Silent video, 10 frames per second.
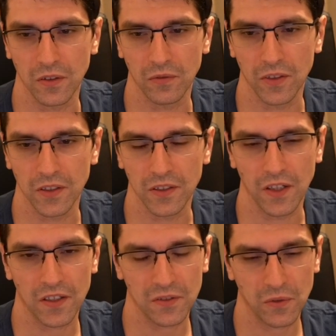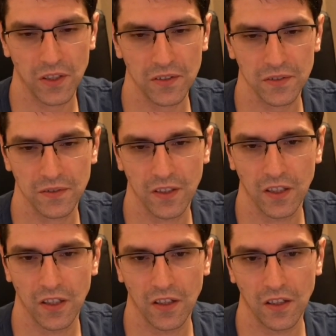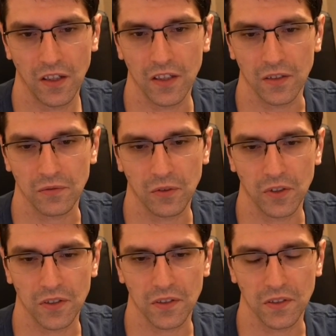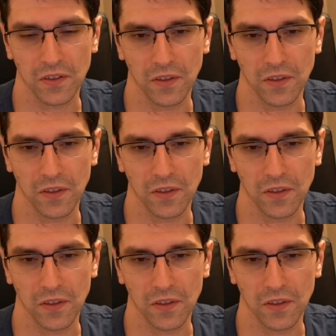over the dark squares, and of course,